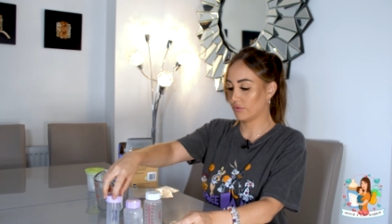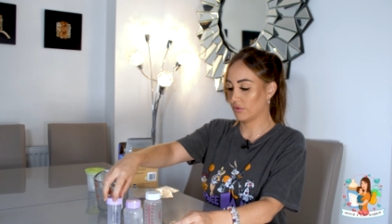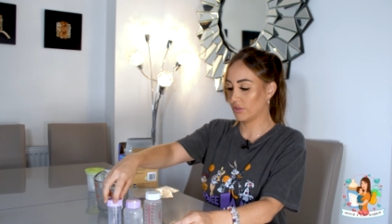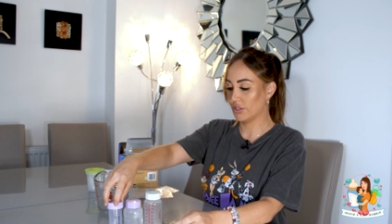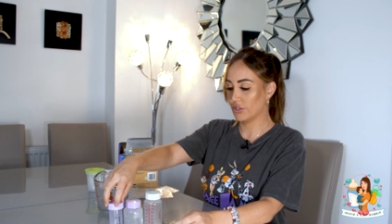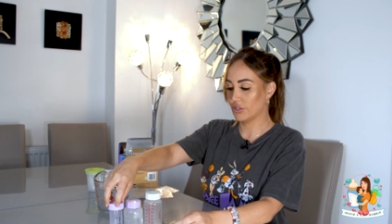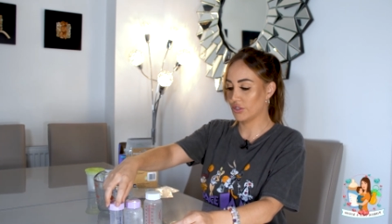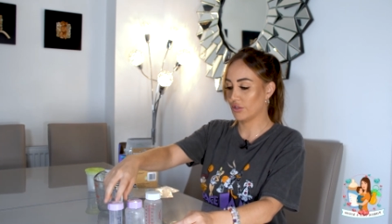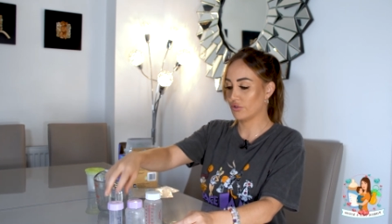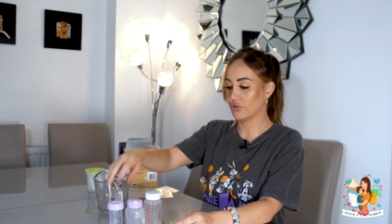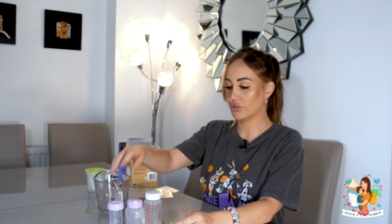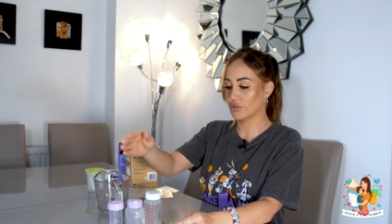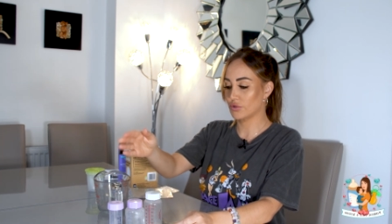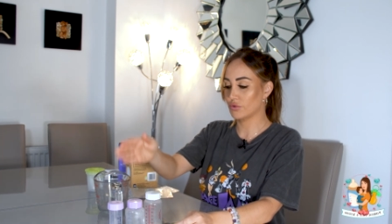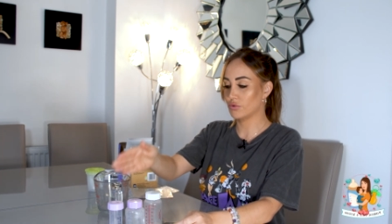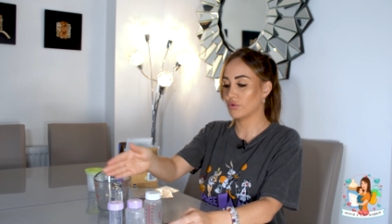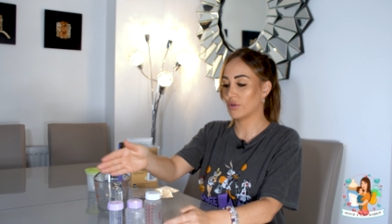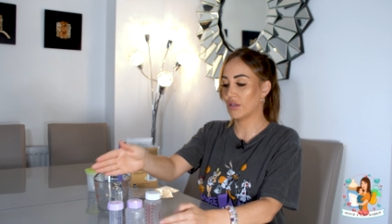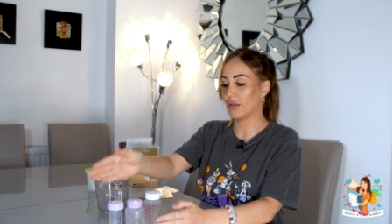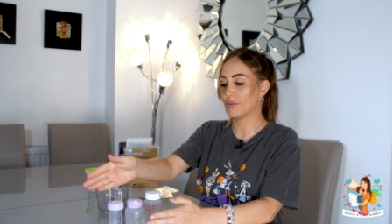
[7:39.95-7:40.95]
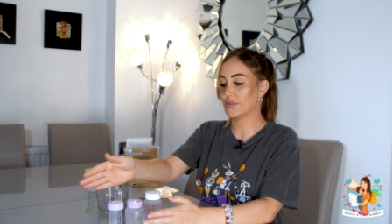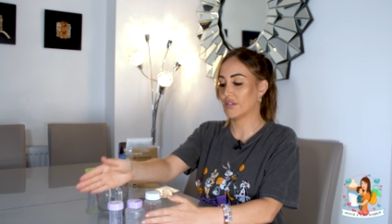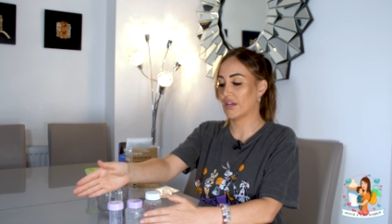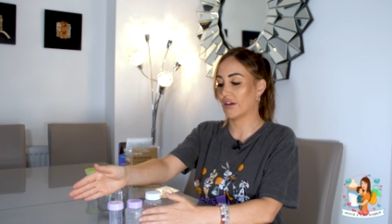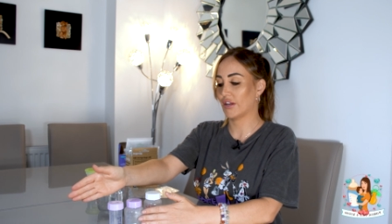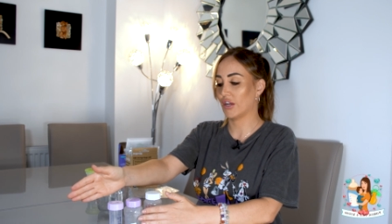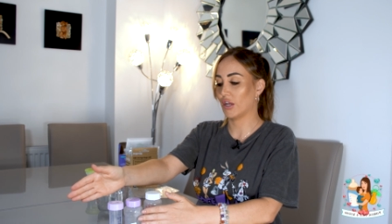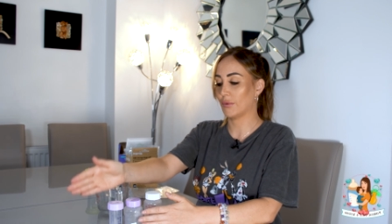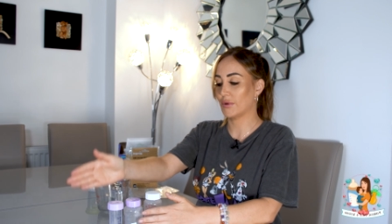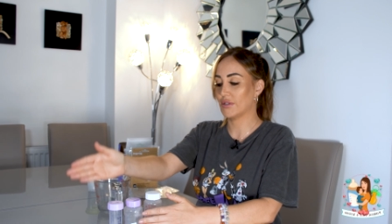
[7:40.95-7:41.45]
Literally, they'll just all keep
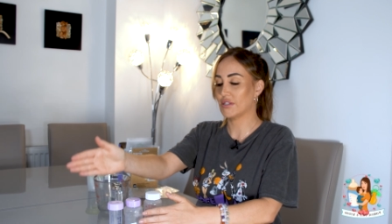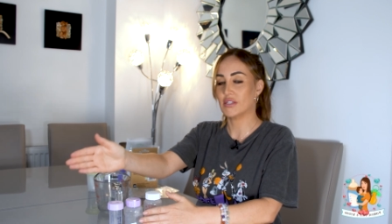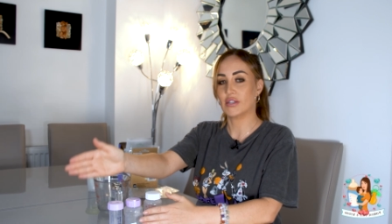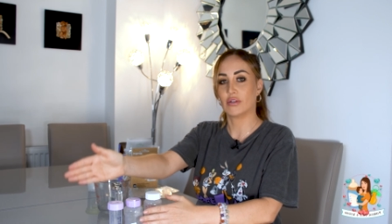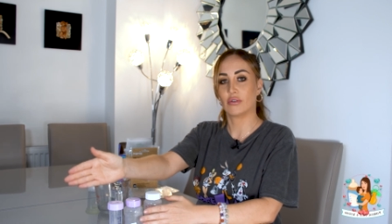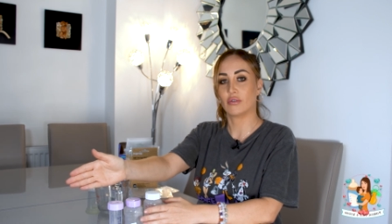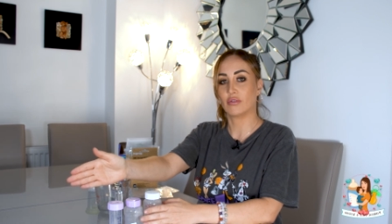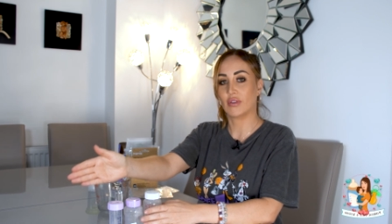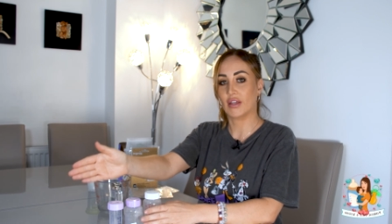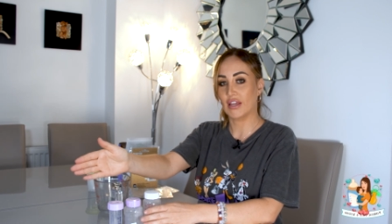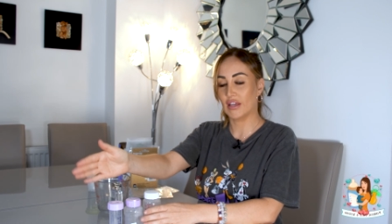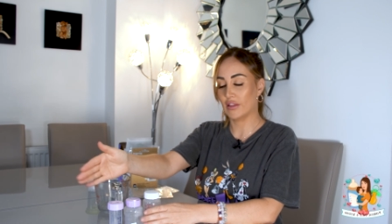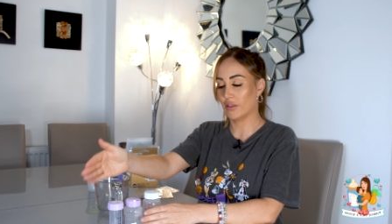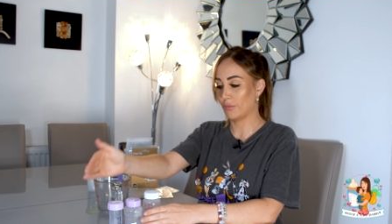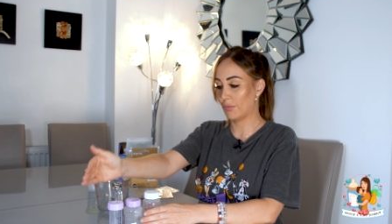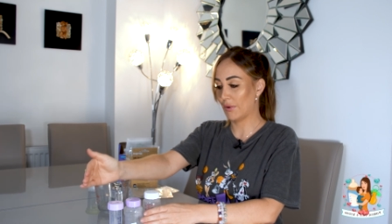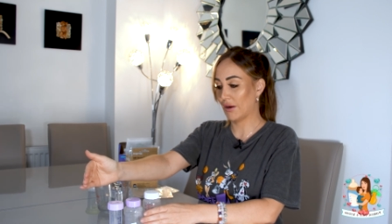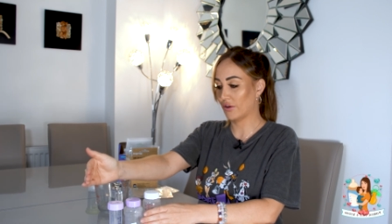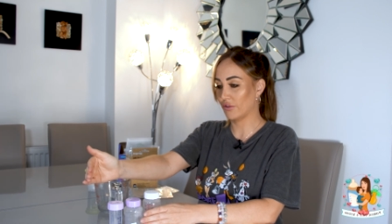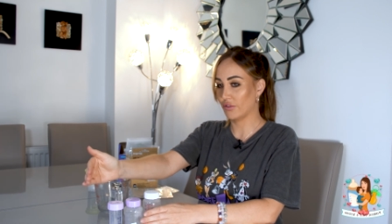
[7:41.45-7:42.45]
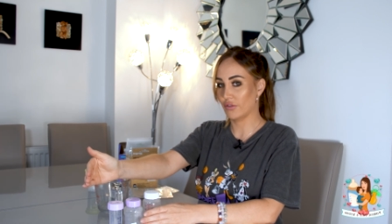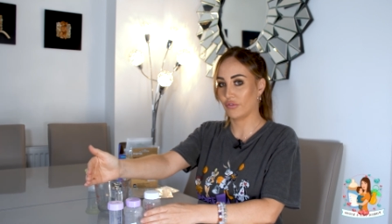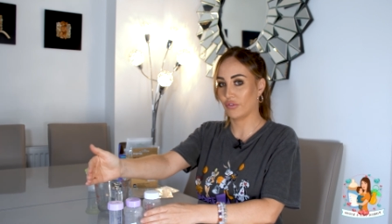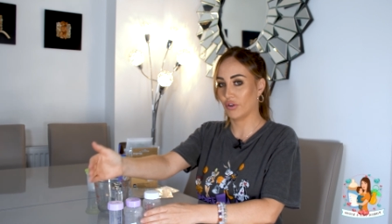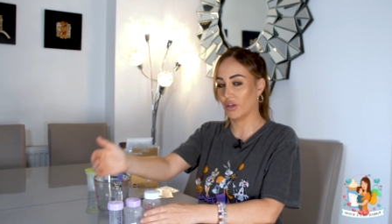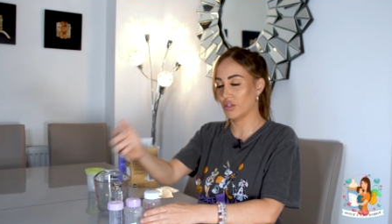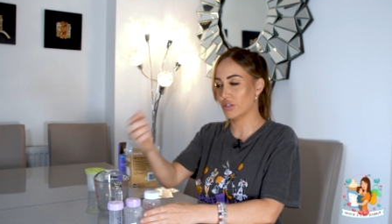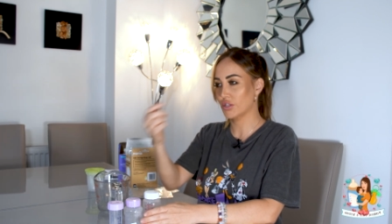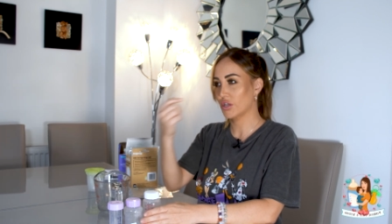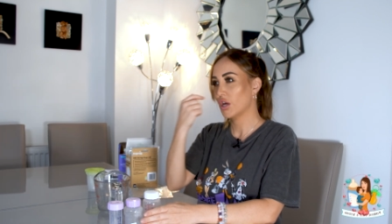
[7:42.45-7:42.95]
stacking up until they hit the back of the
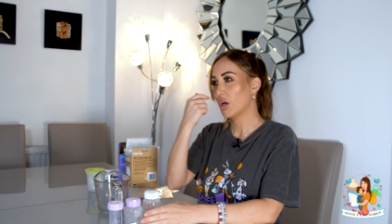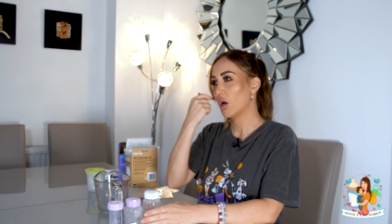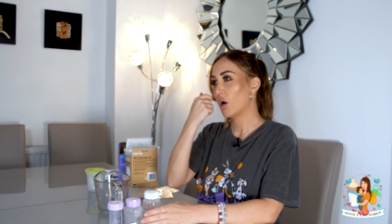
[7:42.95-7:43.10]
fridge.